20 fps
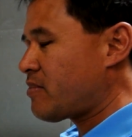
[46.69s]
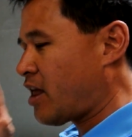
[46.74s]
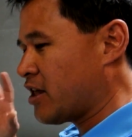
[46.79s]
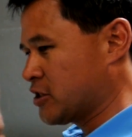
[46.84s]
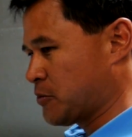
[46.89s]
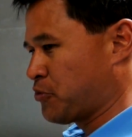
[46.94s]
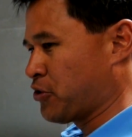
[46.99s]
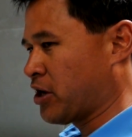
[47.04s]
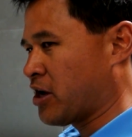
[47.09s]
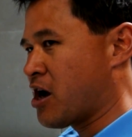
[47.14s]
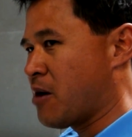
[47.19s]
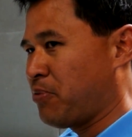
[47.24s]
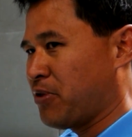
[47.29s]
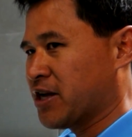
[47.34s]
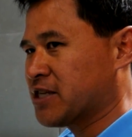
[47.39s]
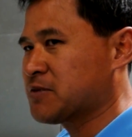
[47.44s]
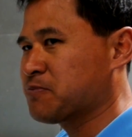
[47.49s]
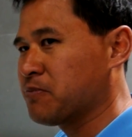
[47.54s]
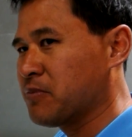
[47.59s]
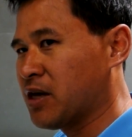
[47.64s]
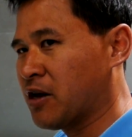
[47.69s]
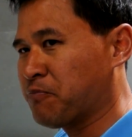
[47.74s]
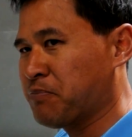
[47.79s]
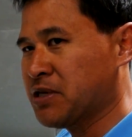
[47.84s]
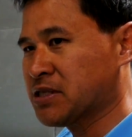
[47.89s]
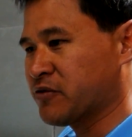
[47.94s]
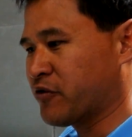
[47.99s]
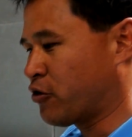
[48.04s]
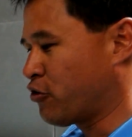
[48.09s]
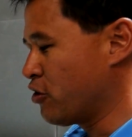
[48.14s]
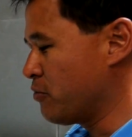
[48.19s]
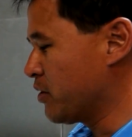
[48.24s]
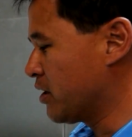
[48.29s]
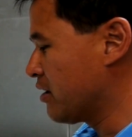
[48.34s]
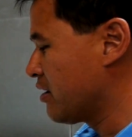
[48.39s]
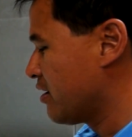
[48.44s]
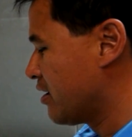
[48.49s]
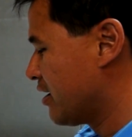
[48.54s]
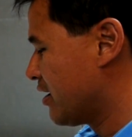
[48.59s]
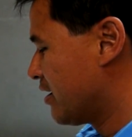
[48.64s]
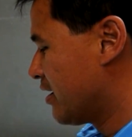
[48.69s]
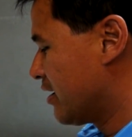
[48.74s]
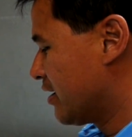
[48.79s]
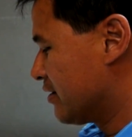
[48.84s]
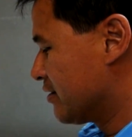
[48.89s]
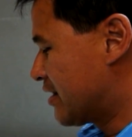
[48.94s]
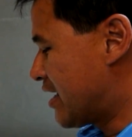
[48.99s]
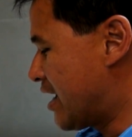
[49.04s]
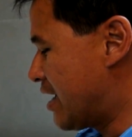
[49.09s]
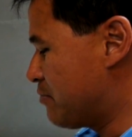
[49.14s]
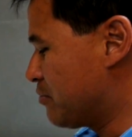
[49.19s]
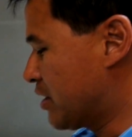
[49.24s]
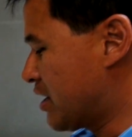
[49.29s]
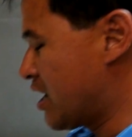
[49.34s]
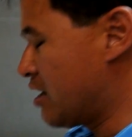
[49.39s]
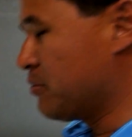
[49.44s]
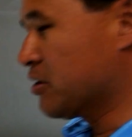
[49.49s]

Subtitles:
It's a pretty complex piece of equipment. That kind of